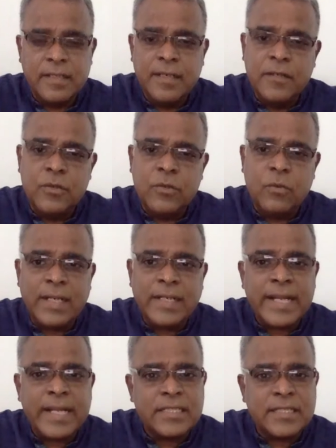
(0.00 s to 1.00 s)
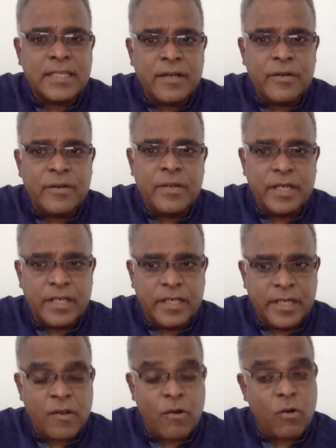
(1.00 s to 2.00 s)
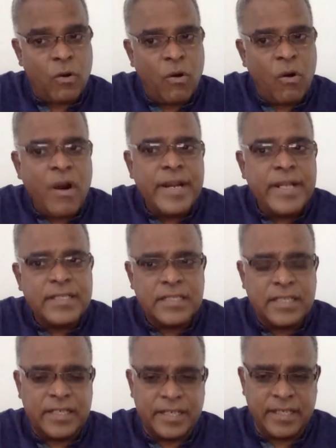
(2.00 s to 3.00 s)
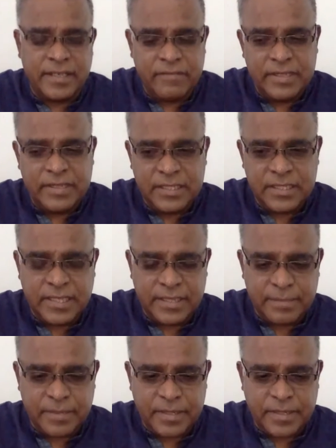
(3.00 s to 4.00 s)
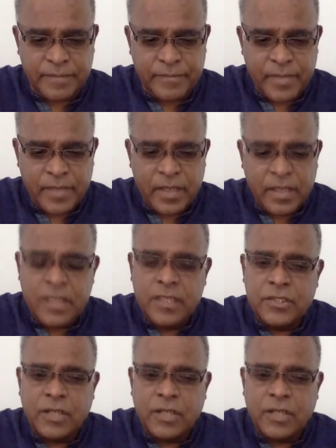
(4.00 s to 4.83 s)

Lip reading: To what extent do you agree or disagree with this statement? So